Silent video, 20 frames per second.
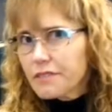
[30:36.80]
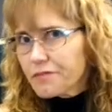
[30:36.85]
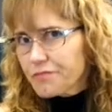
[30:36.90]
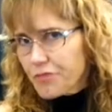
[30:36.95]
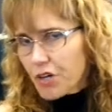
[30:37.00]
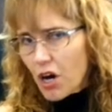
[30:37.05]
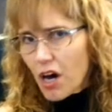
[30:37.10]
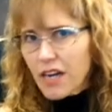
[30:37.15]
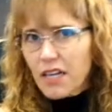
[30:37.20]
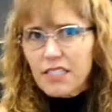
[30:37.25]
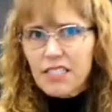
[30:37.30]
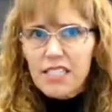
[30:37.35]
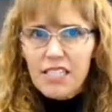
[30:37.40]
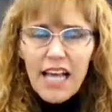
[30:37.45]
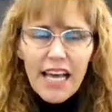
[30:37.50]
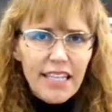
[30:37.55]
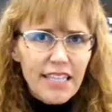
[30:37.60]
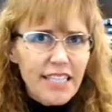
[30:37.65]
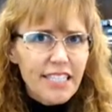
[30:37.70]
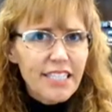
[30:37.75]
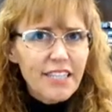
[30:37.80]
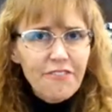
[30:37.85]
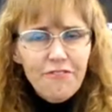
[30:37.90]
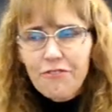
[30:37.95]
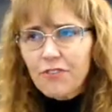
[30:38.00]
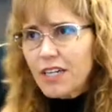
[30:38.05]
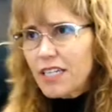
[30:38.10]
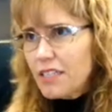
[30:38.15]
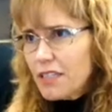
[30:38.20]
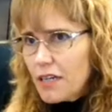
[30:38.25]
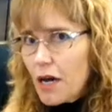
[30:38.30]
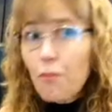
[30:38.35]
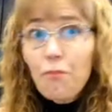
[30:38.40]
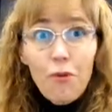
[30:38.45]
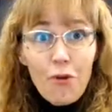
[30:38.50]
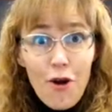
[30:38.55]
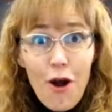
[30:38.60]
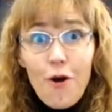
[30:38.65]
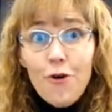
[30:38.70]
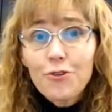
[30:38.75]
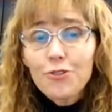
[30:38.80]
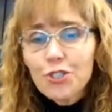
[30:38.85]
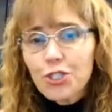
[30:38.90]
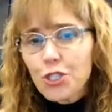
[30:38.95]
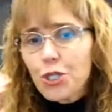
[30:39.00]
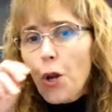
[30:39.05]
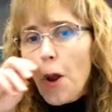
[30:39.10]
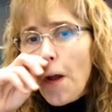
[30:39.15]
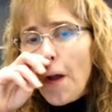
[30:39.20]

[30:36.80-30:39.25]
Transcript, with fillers: On a slightly different approach,